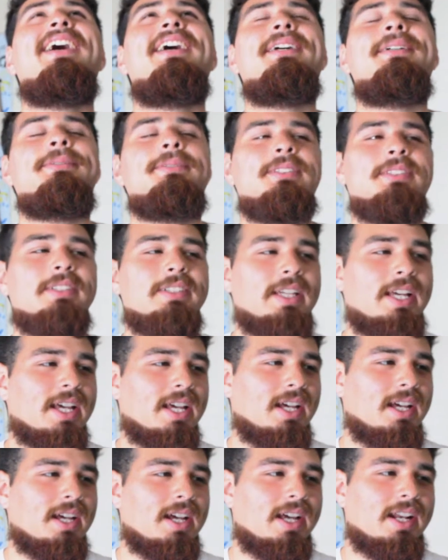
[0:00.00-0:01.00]
um, so
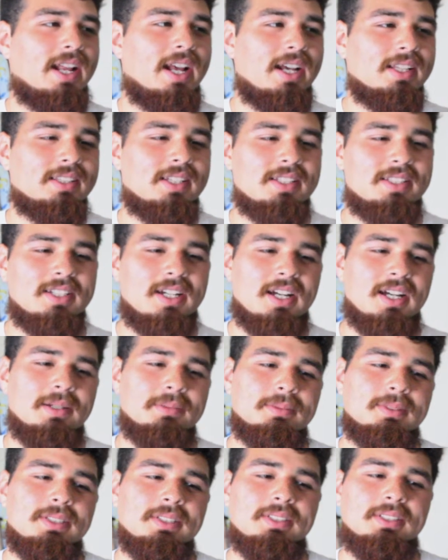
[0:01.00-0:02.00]
yeah, and I had that
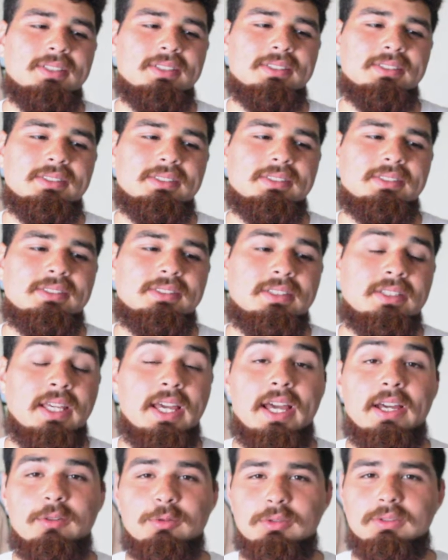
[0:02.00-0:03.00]
job because yeah,